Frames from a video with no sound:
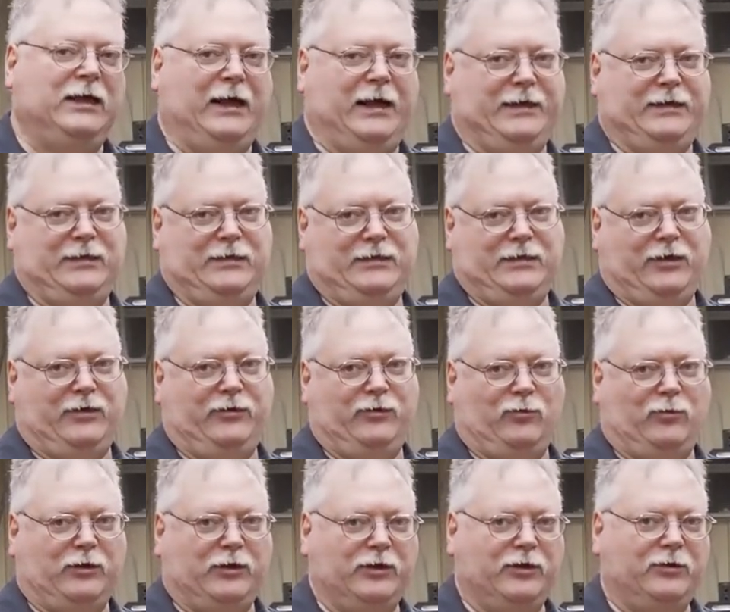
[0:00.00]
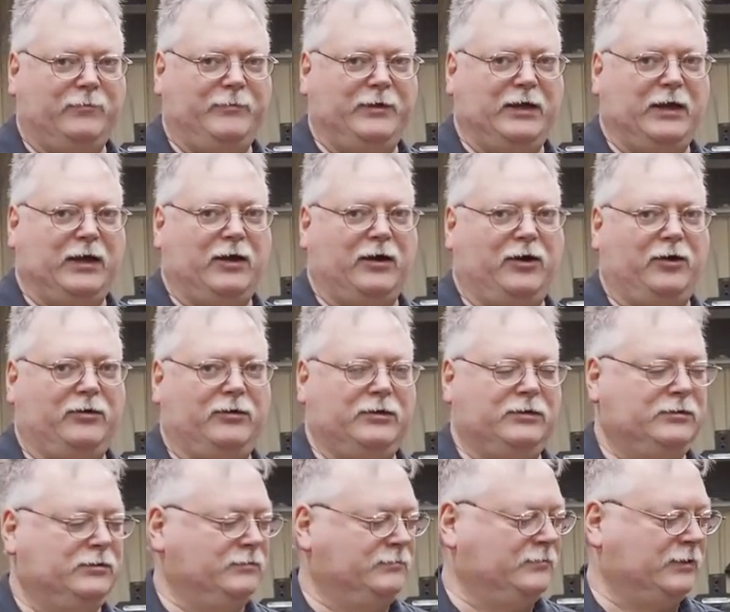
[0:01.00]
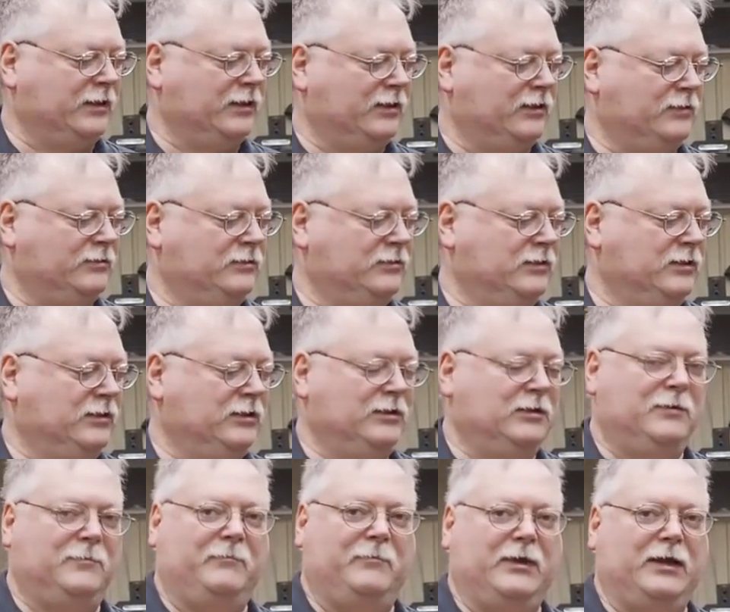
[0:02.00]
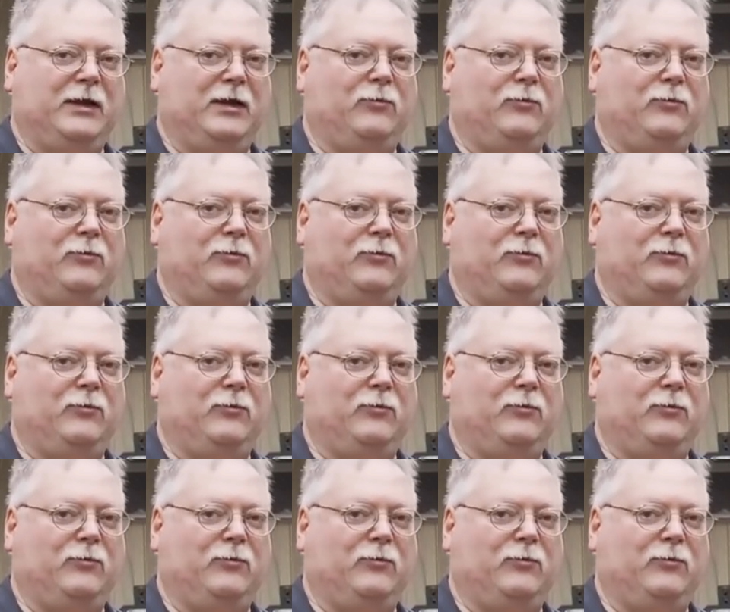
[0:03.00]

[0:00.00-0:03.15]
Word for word: I could tell they were a little bit hard, but